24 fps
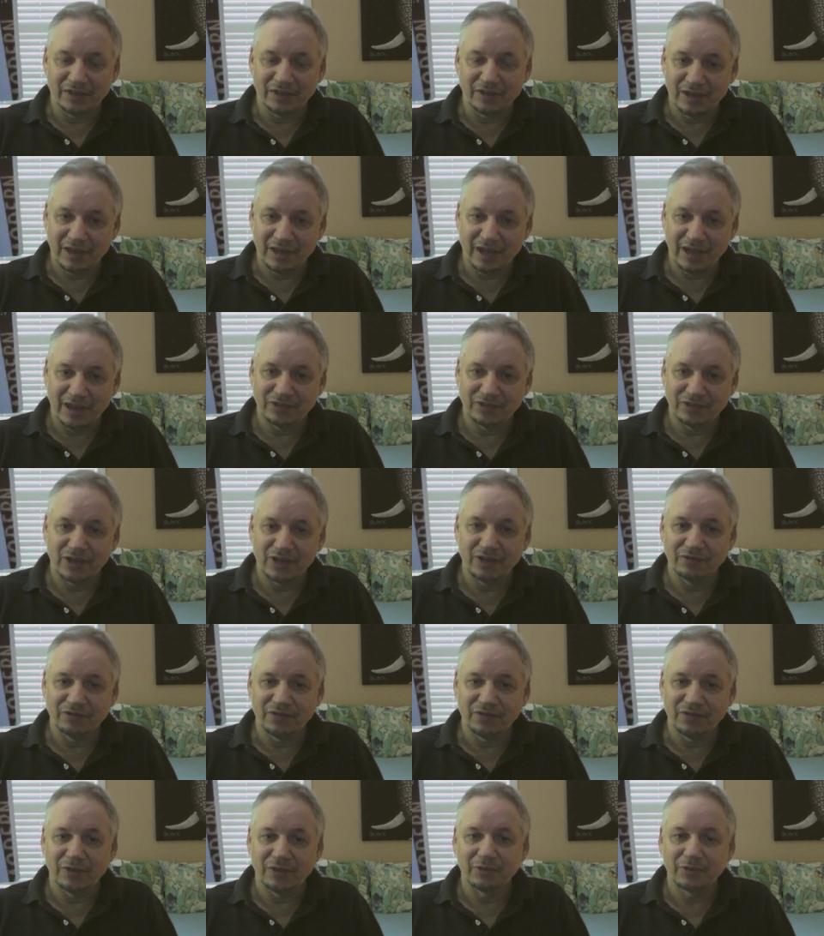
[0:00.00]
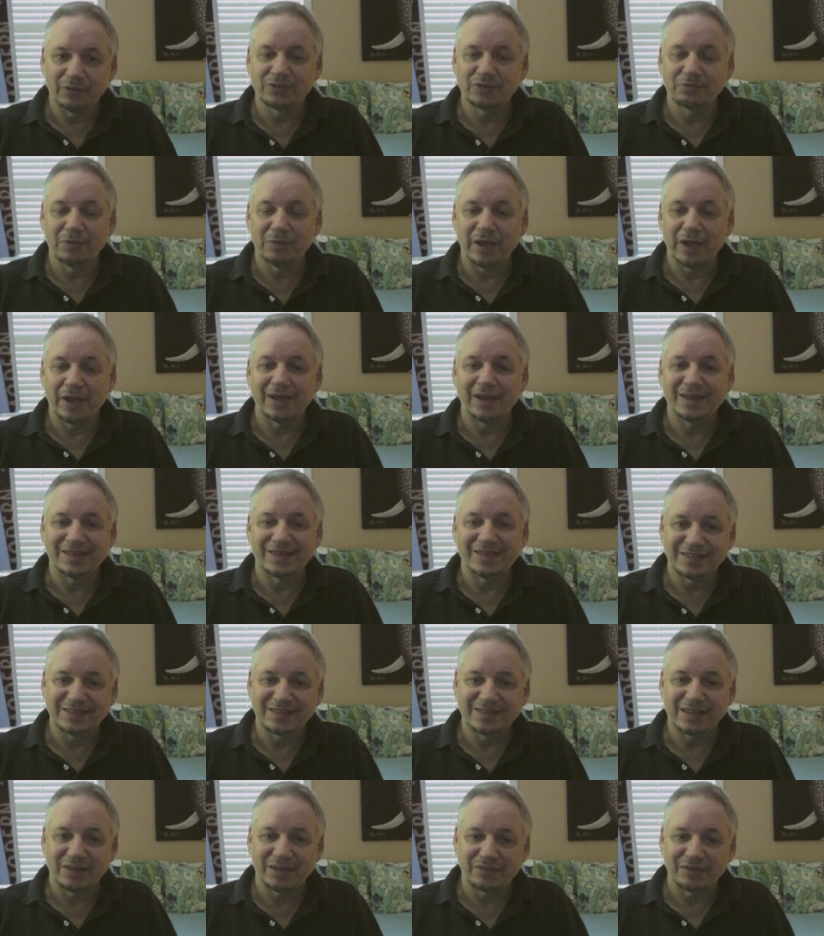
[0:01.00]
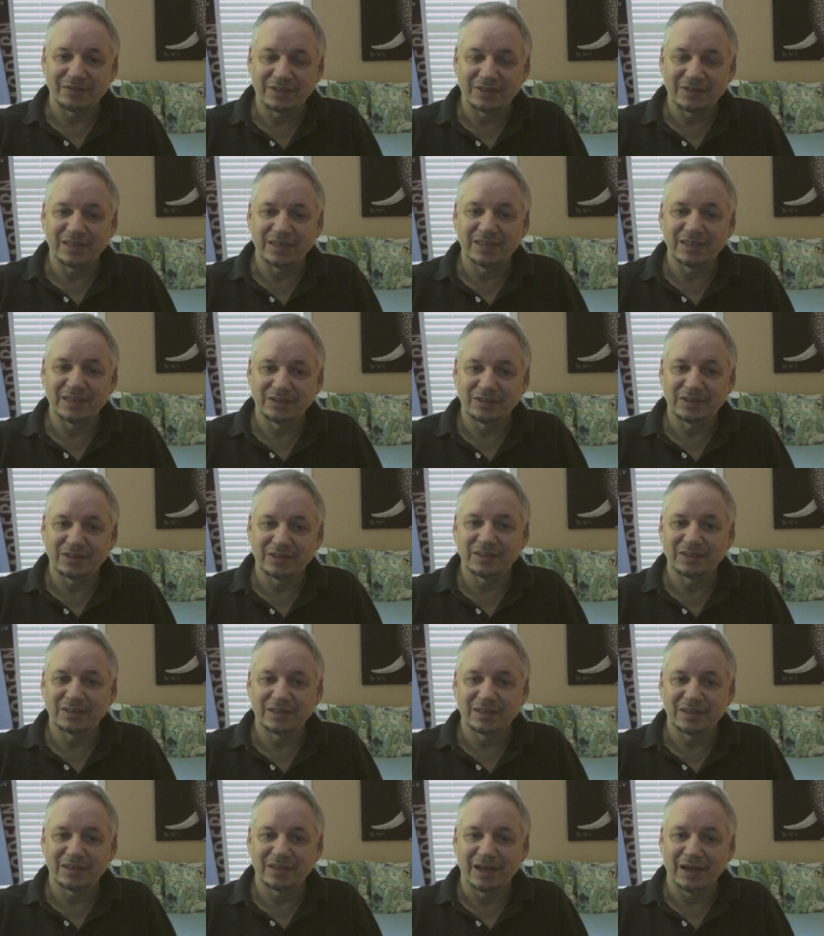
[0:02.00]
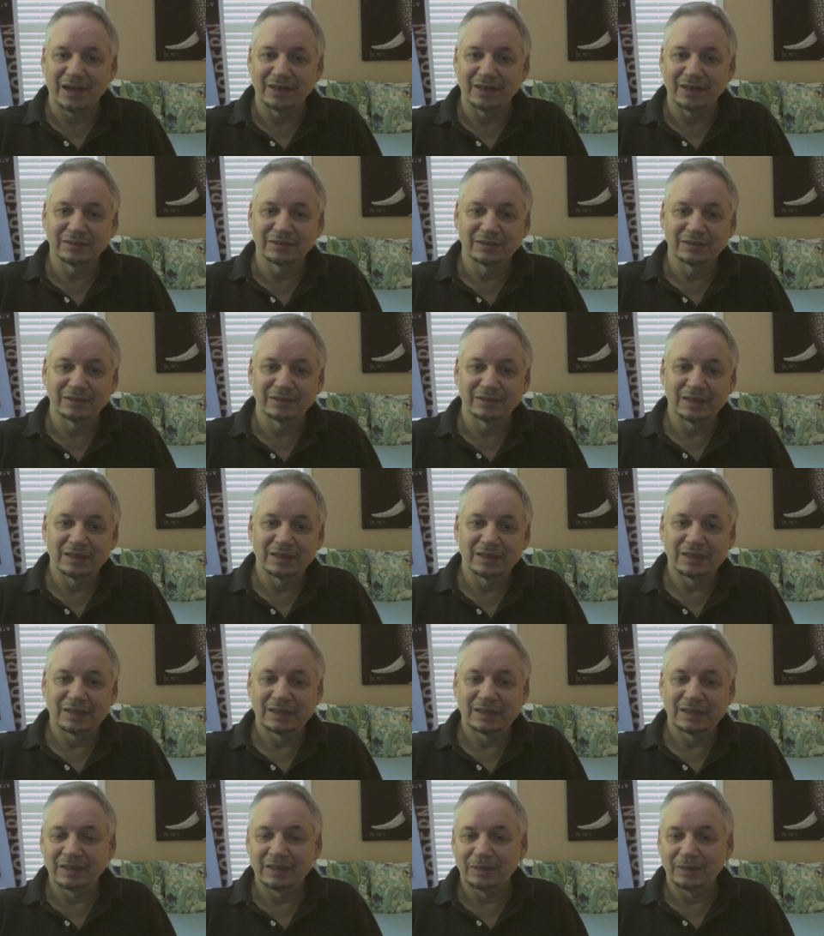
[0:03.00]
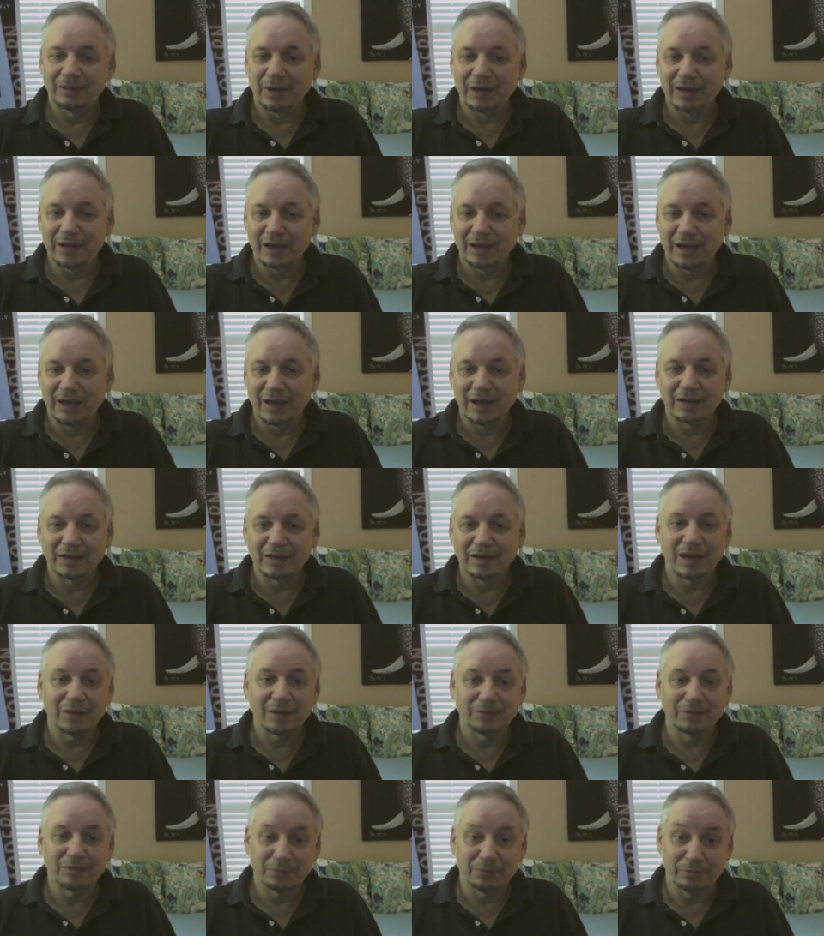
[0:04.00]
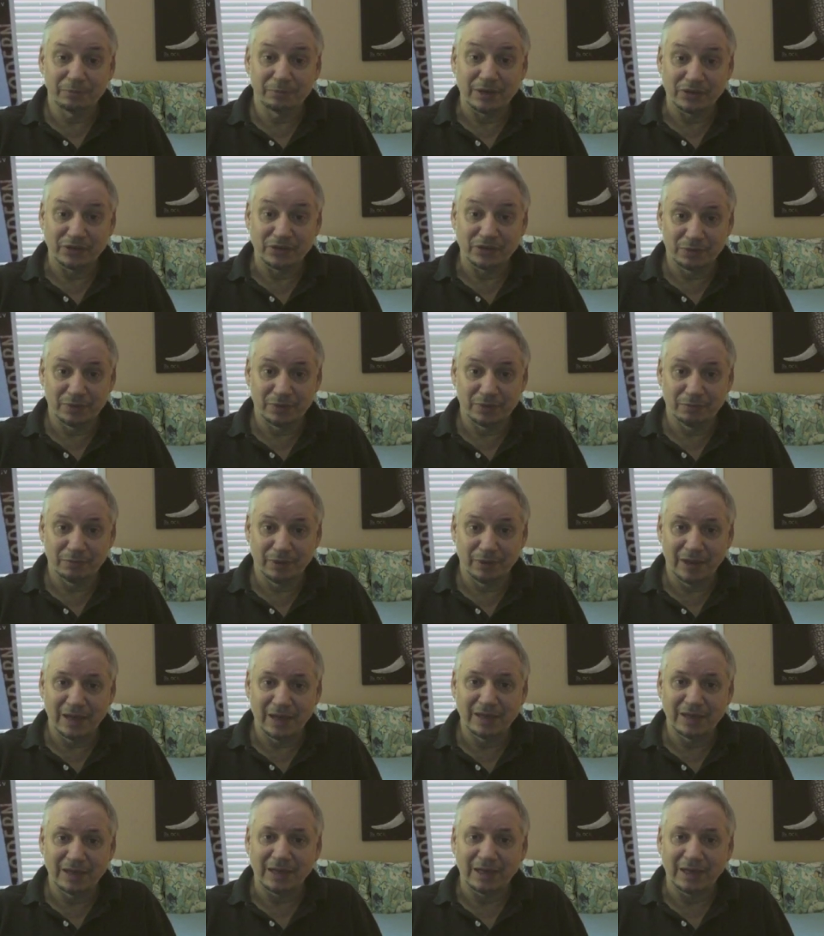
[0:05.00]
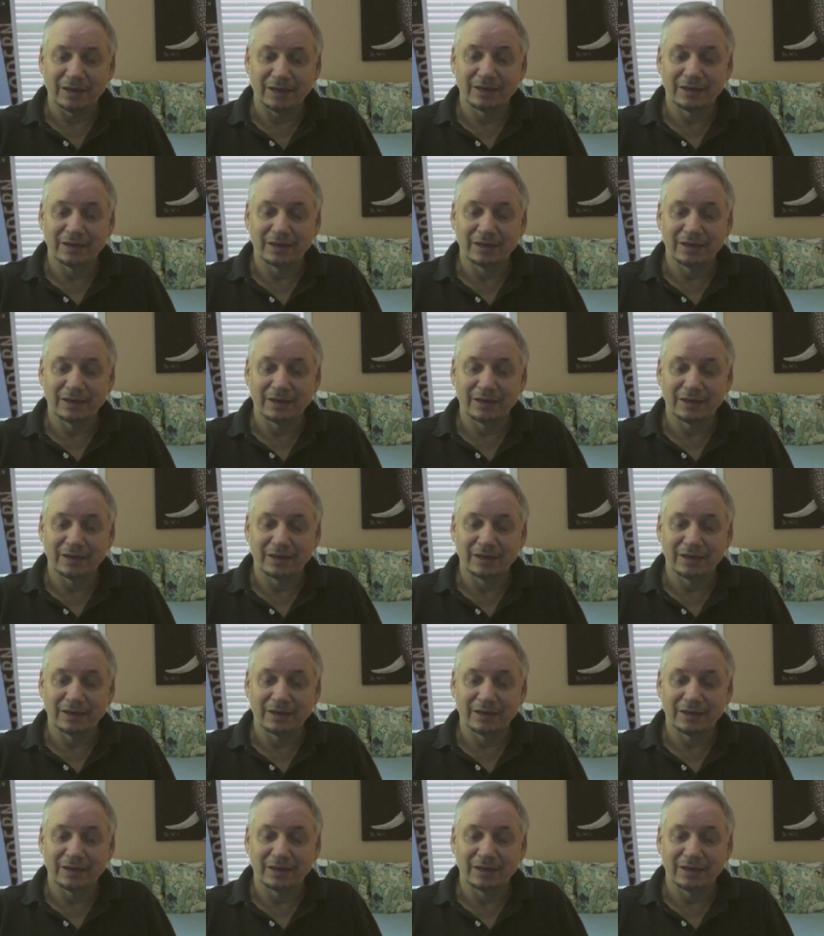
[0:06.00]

The KJV was made in 1769 by a guy named Benjamin Blaney.